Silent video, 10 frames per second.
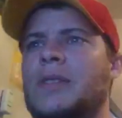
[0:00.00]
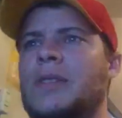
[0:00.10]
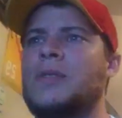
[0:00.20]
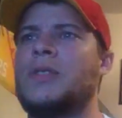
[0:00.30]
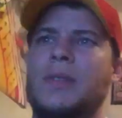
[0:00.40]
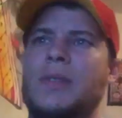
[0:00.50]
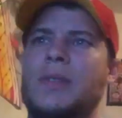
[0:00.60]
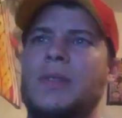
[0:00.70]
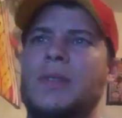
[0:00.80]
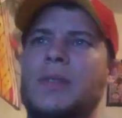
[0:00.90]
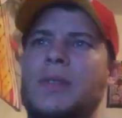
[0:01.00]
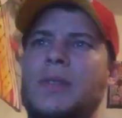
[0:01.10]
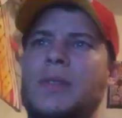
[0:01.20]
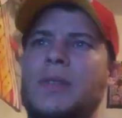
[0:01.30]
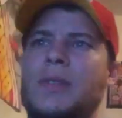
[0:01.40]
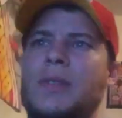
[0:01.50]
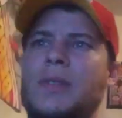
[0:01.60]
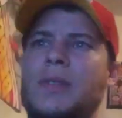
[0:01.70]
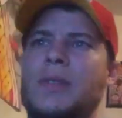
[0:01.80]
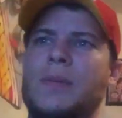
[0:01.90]
Jacksonville
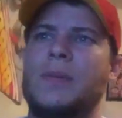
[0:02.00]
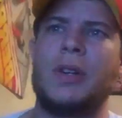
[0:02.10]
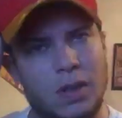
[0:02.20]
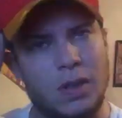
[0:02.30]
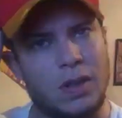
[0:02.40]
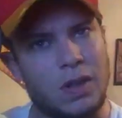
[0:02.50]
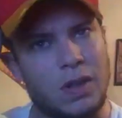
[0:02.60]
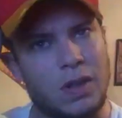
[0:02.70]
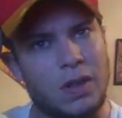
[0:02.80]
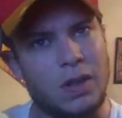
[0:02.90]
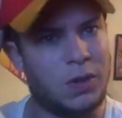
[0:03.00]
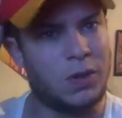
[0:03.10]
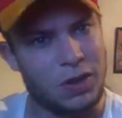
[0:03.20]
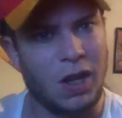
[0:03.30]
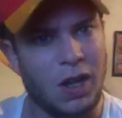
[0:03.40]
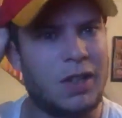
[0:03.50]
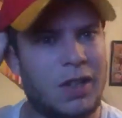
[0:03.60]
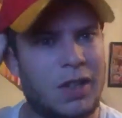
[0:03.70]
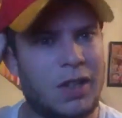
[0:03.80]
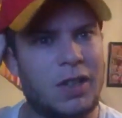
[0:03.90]
actually
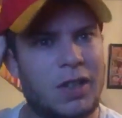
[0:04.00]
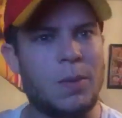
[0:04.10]
signed